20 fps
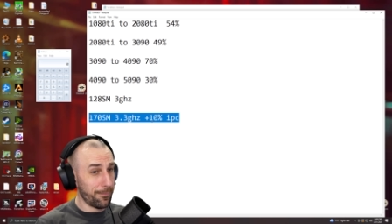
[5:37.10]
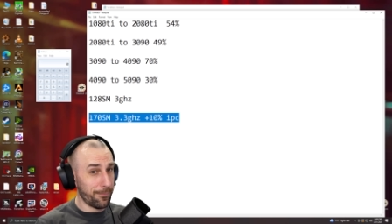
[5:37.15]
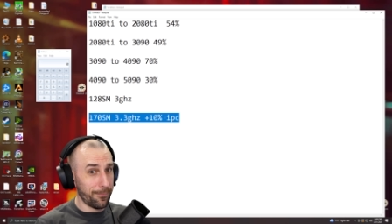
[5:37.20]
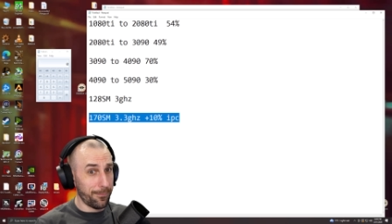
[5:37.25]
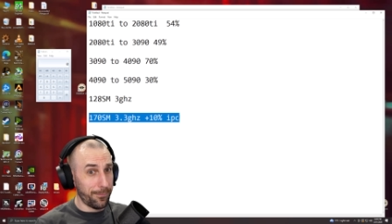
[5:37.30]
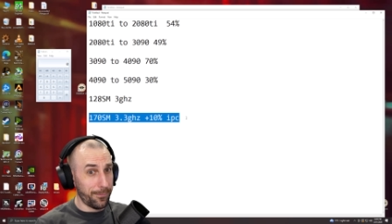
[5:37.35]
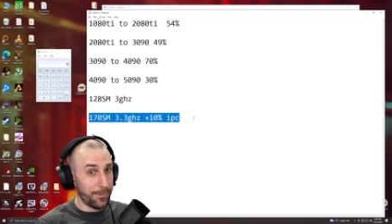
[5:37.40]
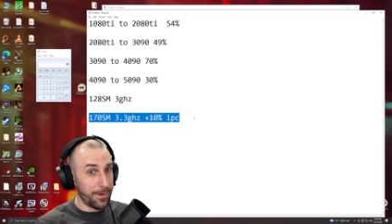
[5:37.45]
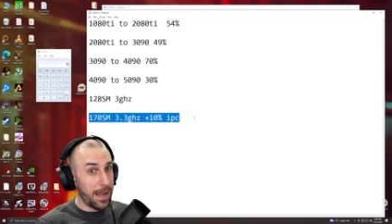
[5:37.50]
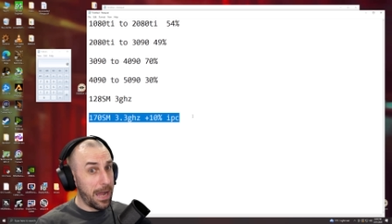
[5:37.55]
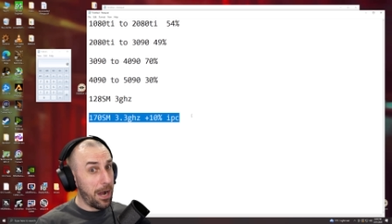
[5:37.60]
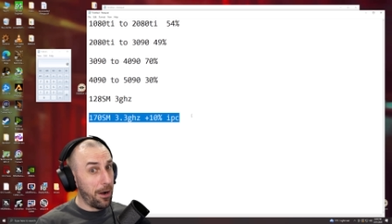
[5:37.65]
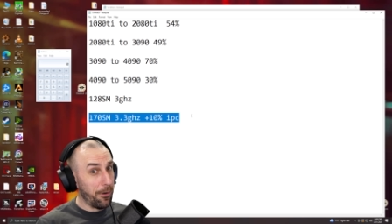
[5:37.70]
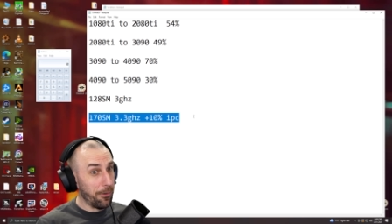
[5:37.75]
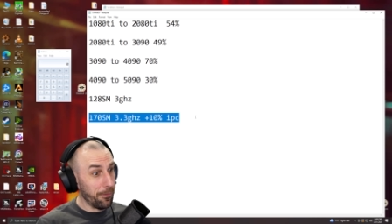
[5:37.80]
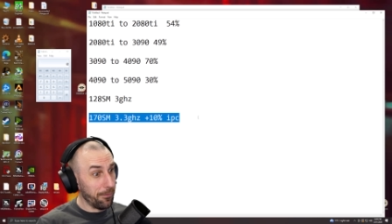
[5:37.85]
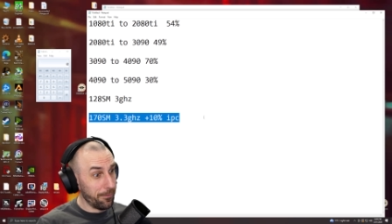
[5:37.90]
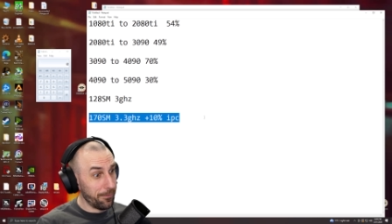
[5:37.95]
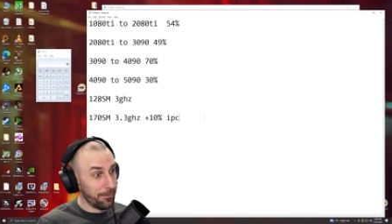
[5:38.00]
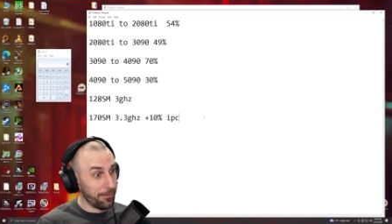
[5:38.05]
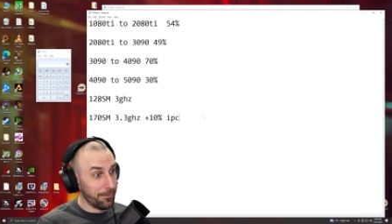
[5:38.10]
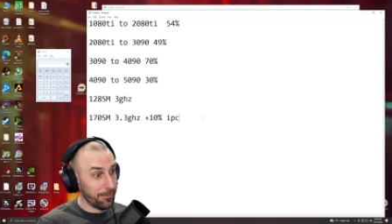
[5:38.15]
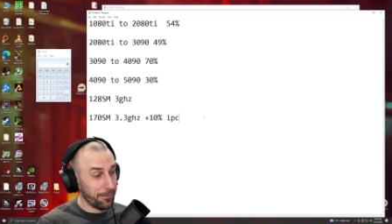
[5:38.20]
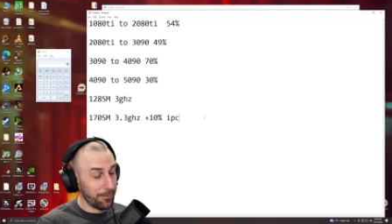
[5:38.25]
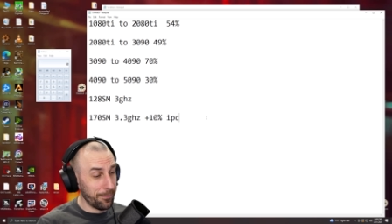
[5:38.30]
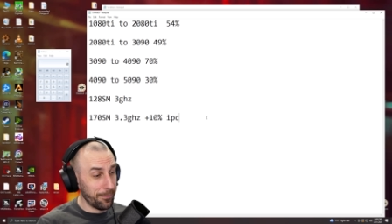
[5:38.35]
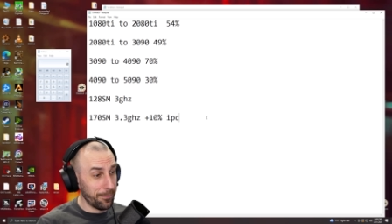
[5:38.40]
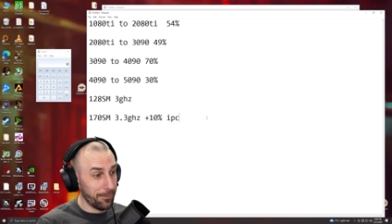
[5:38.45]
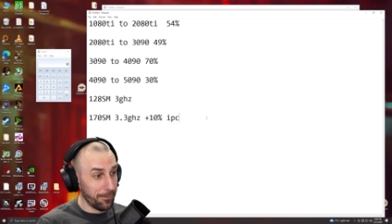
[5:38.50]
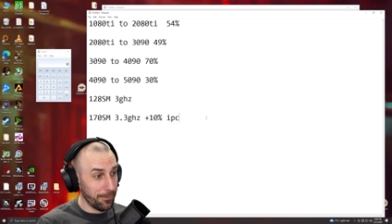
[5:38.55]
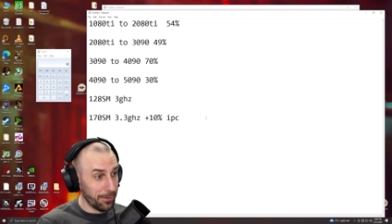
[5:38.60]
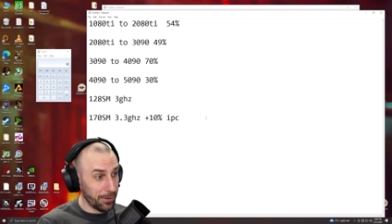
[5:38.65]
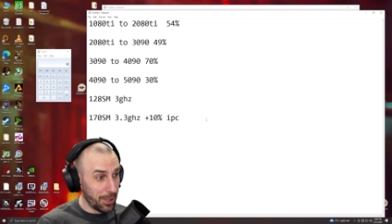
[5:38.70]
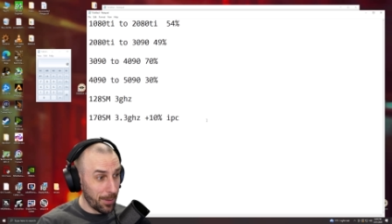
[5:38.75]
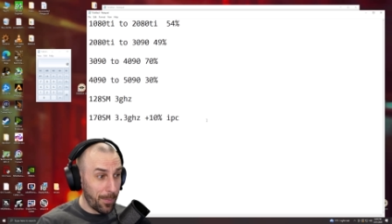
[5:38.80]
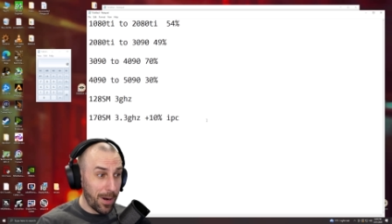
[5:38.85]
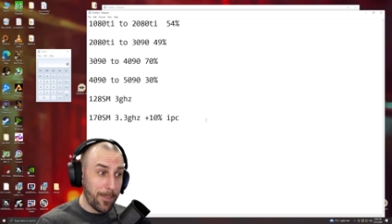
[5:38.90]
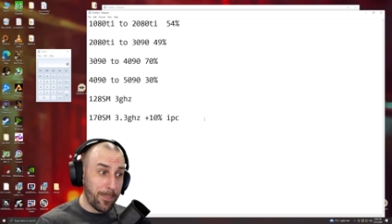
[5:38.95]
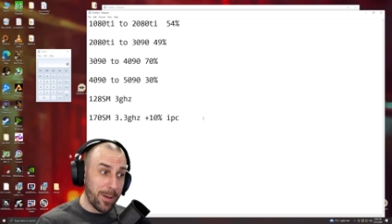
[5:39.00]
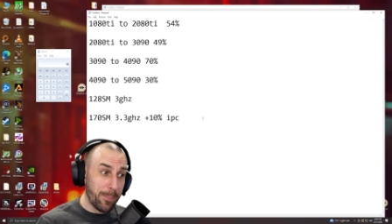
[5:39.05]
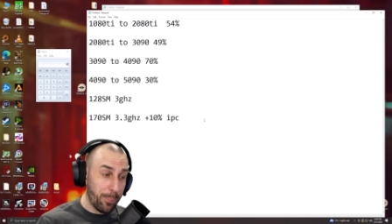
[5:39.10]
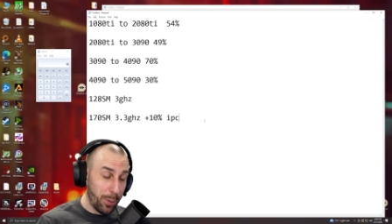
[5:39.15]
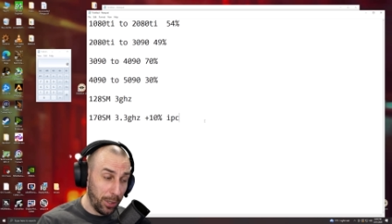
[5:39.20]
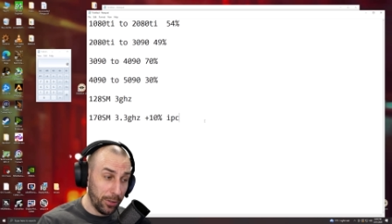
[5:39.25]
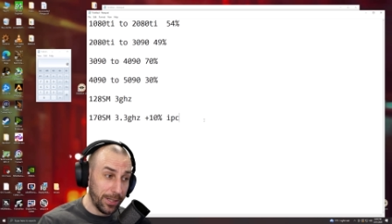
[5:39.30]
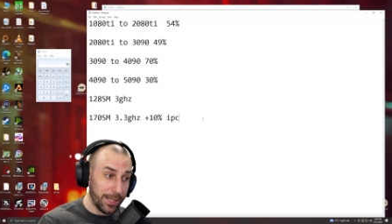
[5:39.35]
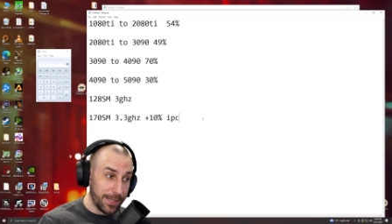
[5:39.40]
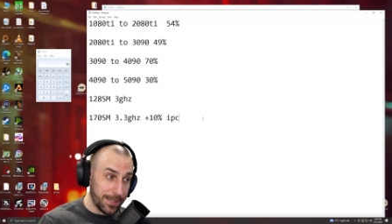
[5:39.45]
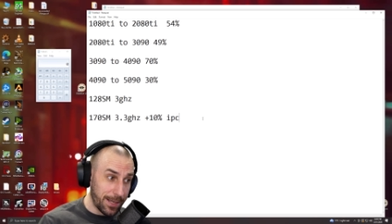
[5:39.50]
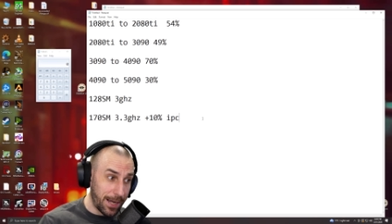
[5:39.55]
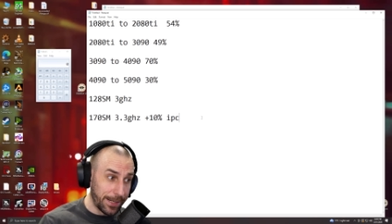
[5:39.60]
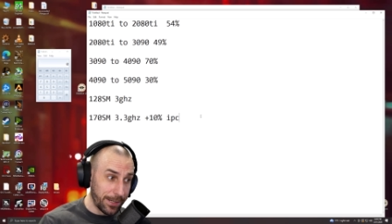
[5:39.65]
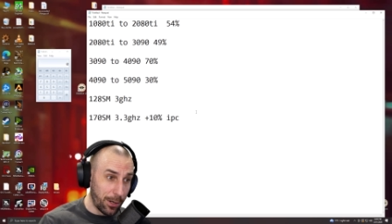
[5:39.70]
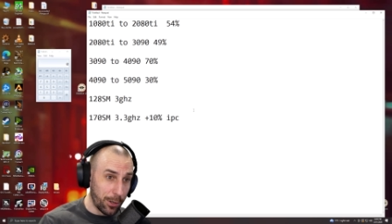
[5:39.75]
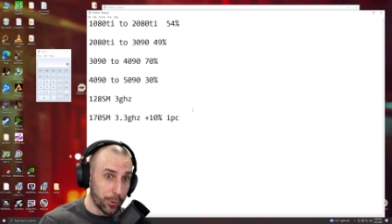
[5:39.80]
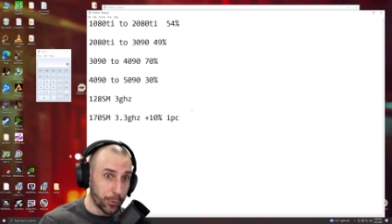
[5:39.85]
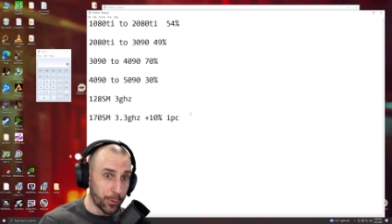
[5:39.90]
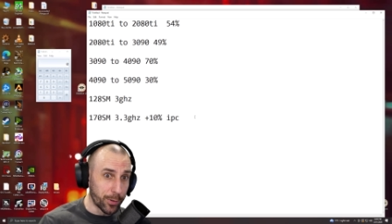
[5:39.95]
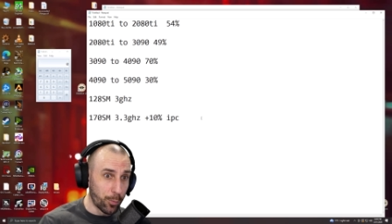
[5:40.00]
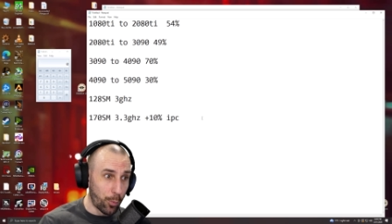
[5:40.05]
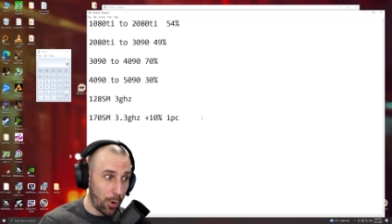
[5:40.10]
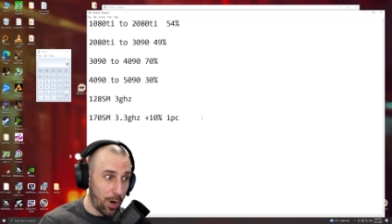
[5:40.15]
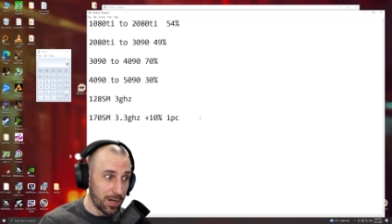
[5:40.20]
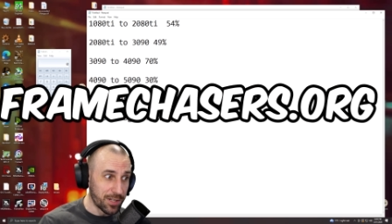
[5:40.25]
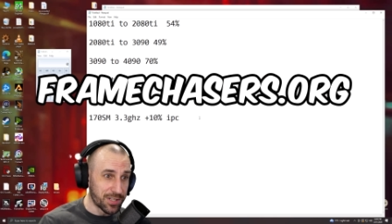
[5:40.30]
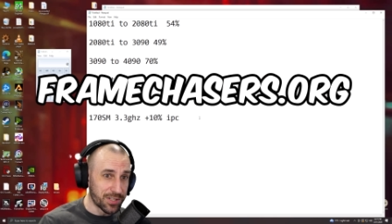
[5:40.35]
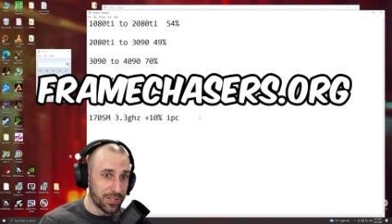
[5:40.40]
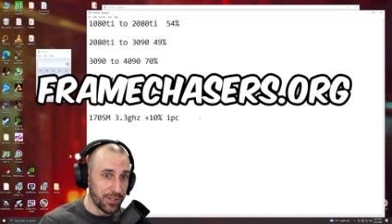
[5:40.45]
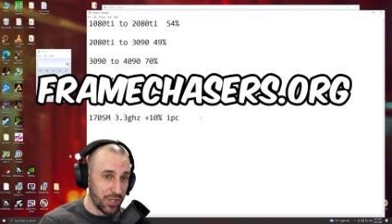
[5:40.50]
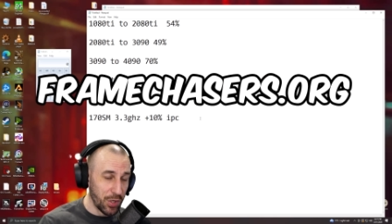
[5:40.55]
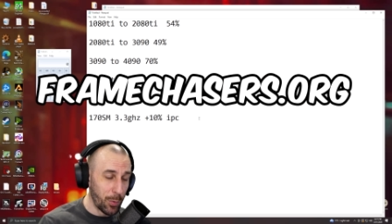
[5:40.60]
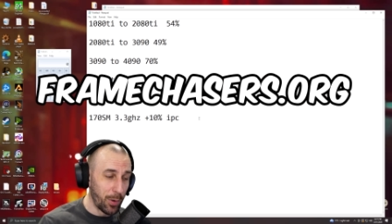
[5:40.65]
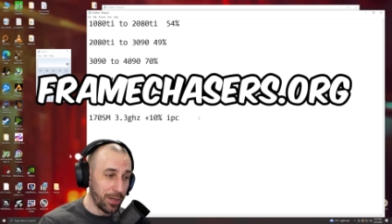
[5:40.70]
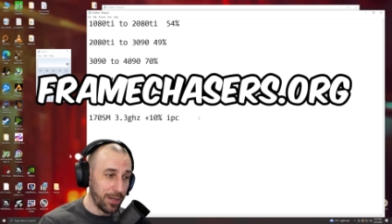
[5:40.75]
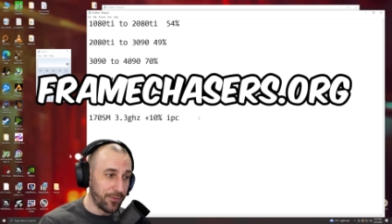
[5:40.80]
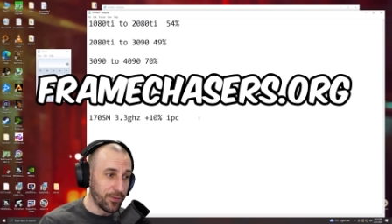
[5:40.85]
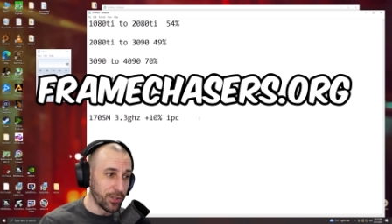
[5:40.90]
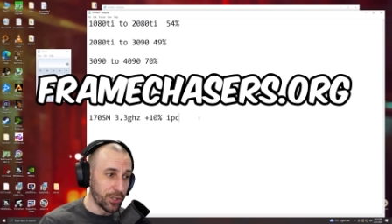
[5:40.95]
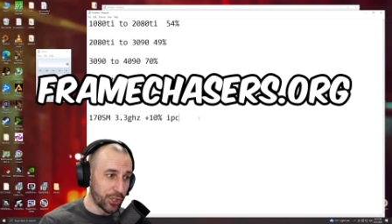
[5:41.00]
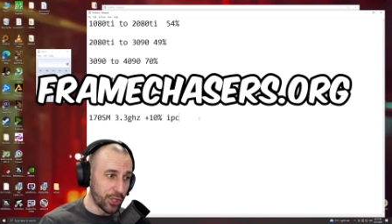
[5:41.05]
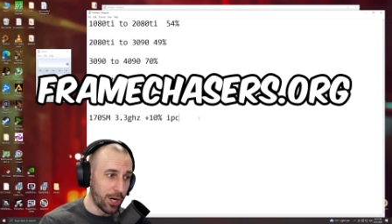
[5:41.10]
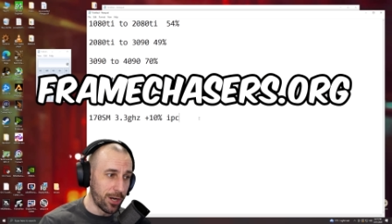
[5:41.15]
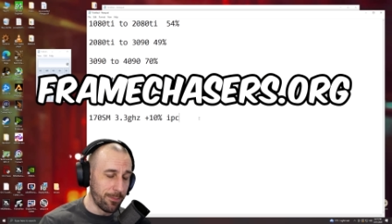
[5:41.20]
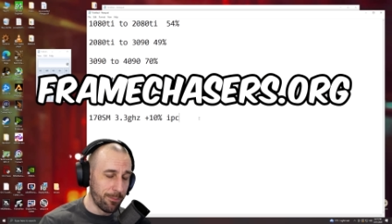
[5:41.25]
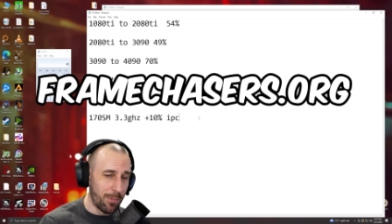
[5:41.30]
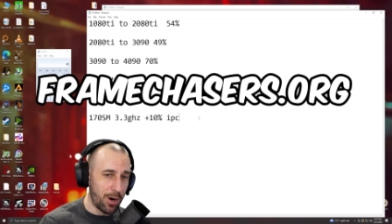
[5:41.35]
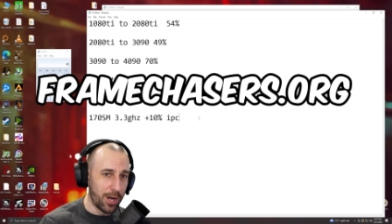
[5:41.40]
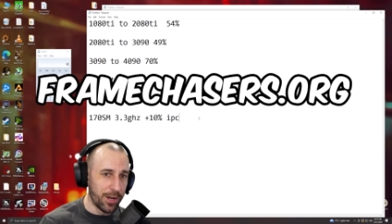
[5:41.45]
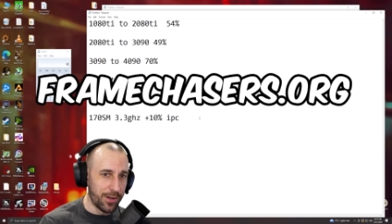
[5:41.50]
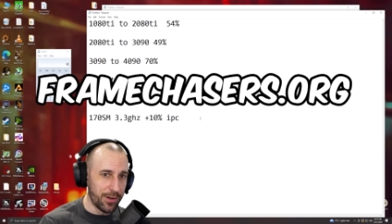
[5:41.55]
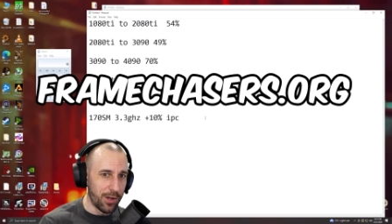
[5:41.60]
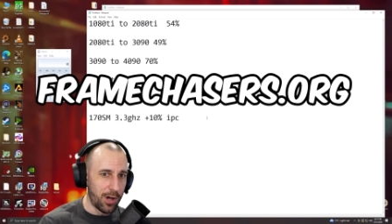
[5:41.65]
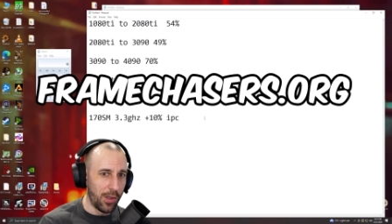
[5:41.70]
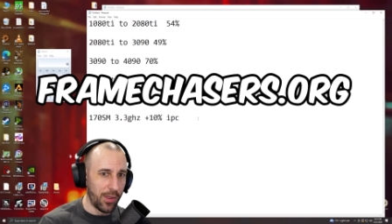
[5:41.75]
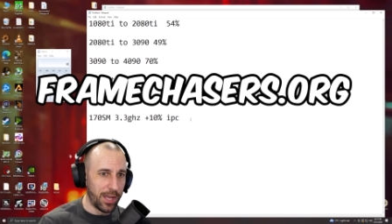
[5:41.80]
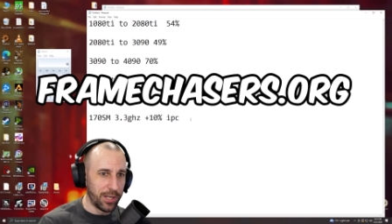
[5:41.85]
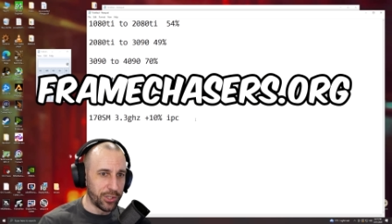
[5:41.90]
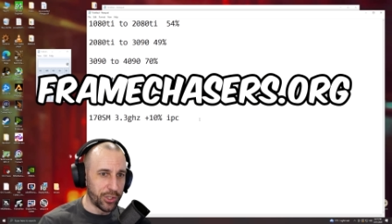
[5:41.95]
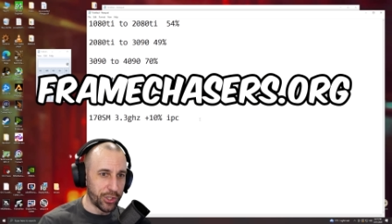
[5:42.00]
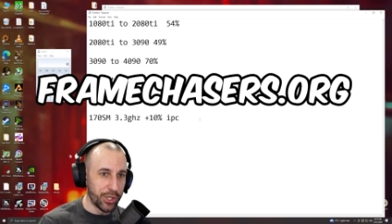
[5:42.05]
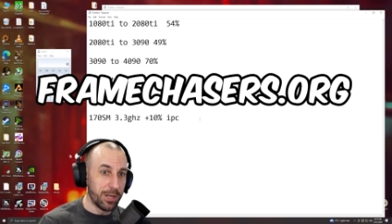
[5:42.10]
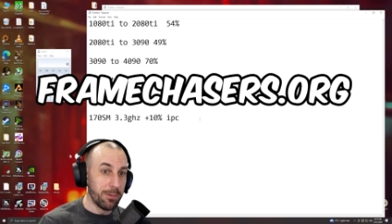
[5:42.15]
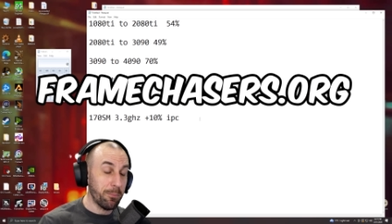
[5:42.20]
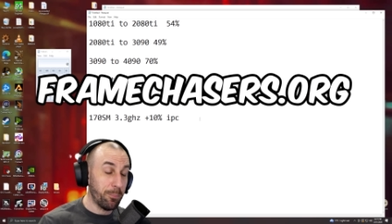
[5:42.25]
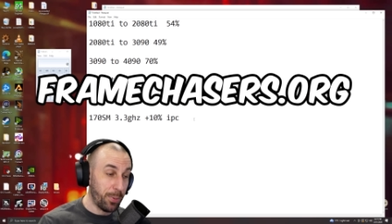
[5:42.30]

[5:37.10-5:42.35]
now, you might be pulling 900 watts to do it if you shunt mod and all that shit,